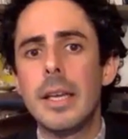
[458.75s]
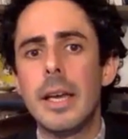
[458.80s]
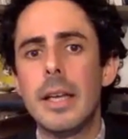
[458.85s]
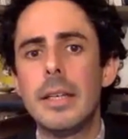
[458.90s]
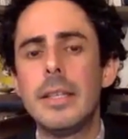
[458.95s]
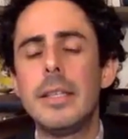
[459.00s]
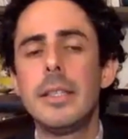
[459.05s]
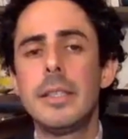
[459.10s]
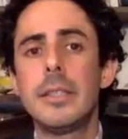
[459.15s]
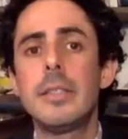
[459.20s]

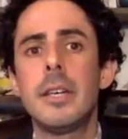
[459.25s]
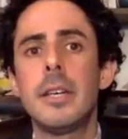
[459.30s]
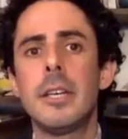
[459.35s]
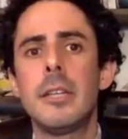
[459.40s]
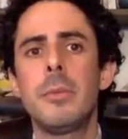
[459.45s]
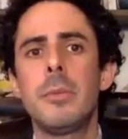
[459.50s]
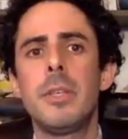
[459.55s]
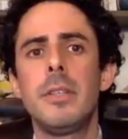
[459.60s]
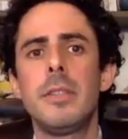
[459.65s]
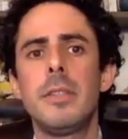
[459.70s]
at this
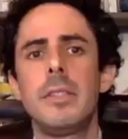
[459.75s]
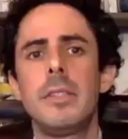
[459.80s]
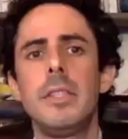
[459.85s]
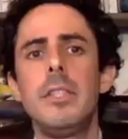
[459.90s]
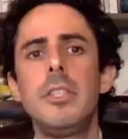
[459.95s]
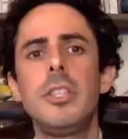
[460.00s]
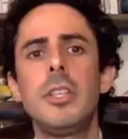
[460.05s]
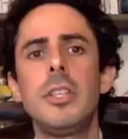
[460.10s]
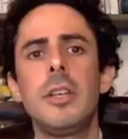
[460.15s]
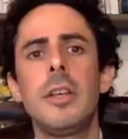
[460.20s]
time in his
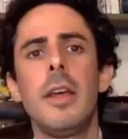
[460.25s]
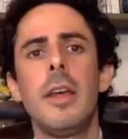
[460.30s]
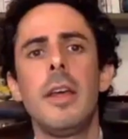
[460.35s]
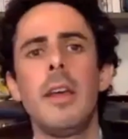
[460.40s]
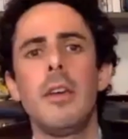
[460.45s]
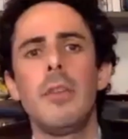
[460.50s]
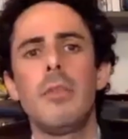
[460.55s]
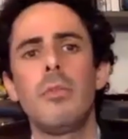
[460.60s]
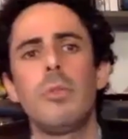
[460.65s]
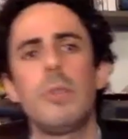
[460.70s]
teaching,
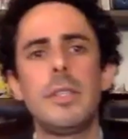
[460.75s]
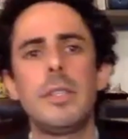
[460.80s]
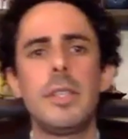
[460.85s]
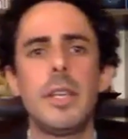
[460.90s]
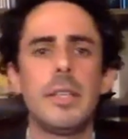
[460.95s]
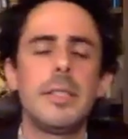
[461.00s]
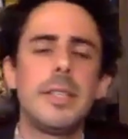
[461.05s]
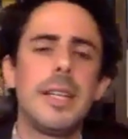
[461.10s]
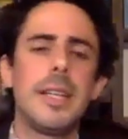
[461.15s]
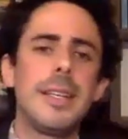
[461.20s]
Freud
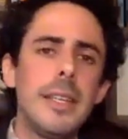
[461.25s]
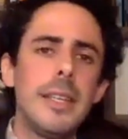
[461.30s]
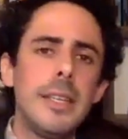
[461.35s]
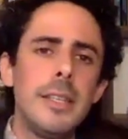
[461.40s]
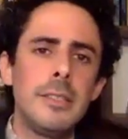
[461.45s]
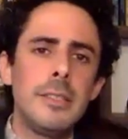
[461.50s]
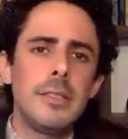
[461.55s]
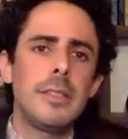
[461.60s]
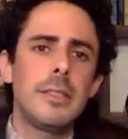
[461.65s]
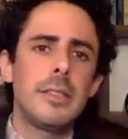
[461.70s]
says that
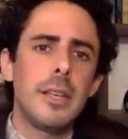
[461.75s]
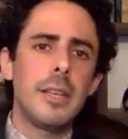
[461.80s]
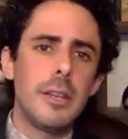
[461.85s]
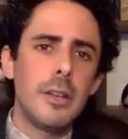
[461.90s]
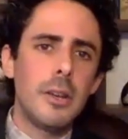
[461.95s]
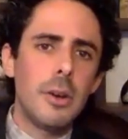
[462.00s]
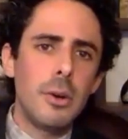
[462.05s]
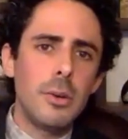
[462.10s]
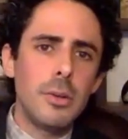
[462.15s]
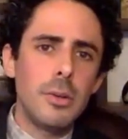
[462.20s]
in
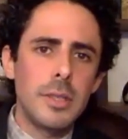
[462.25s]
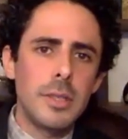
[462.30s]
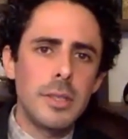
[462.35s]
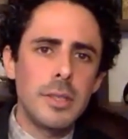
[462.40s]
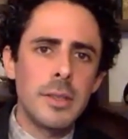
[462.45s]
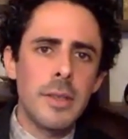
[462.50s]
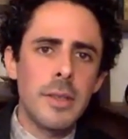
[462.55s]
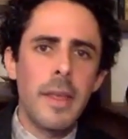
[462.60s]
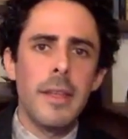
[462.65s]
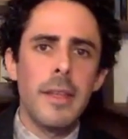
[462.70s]

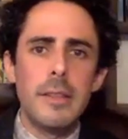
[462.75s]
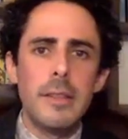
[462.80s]
psychosis,